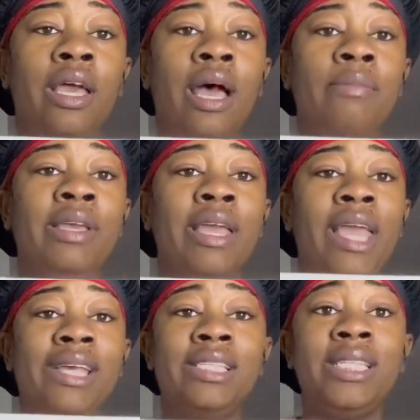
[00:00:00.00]
I'm
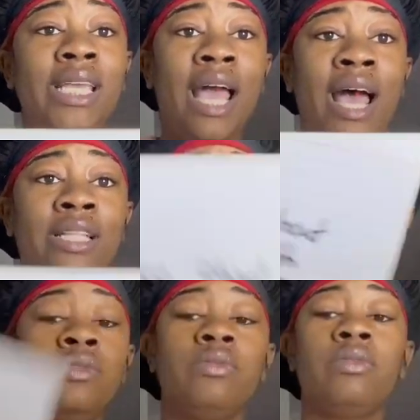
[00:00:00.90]
hearing STI
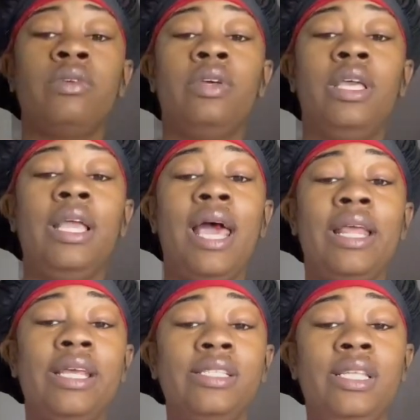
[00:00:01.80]
too. He
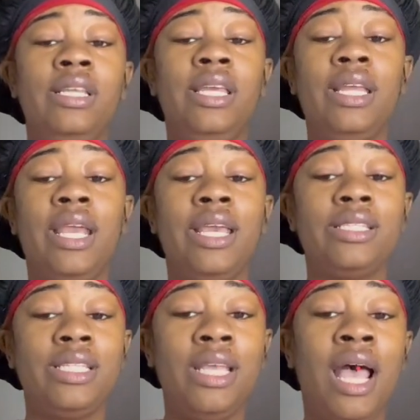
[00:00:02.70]
got an STD and an
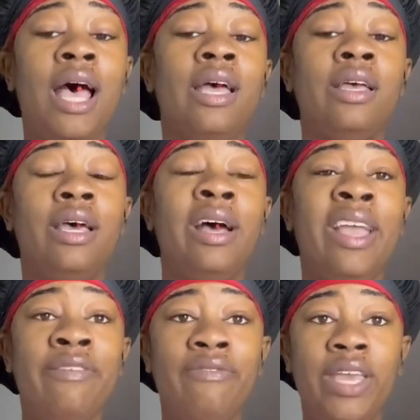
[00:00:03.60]
STI,
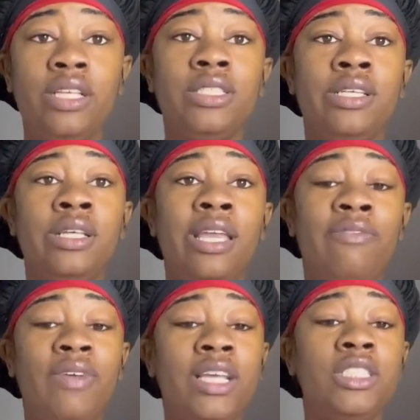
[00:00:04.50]
infection.
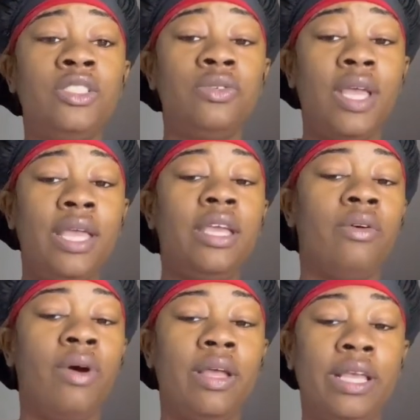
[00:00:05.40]
Infections, you can't
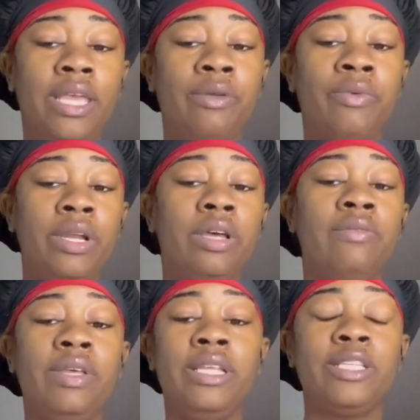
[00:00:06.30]
get rid
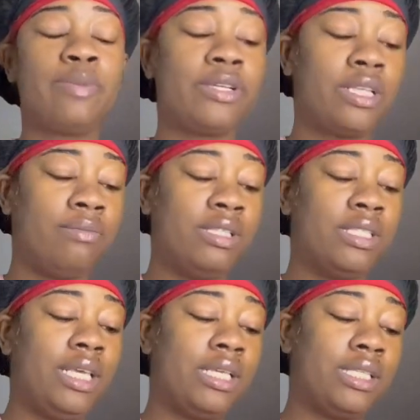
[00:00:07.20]
of it. This person could be
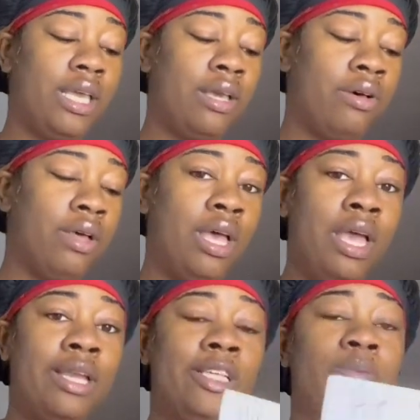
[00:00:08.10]
sick as hell.
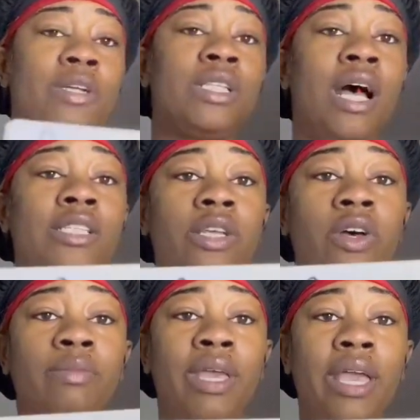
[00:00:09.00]
This person also
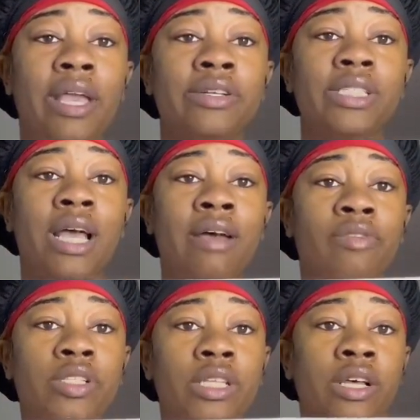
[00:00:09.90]
could be an air sign
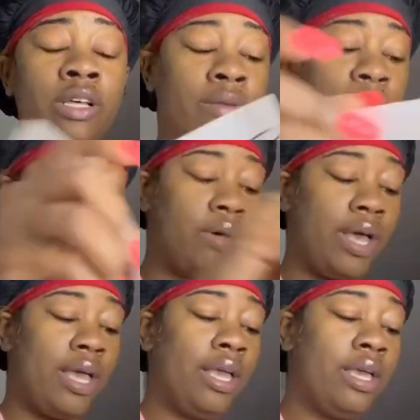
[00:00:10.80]
for some,
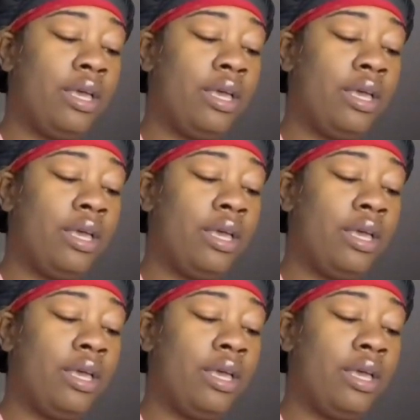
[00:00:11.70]
okay?